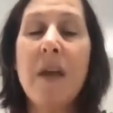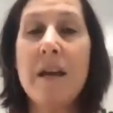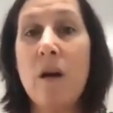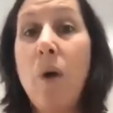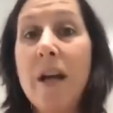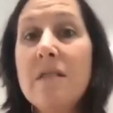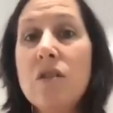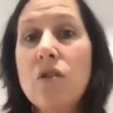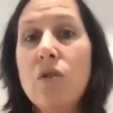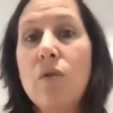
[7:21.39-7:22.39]
and I went
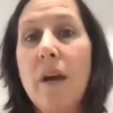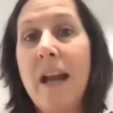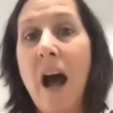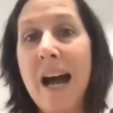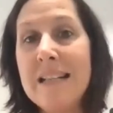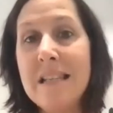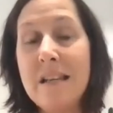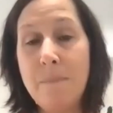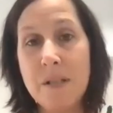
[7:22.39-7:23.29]
to an IT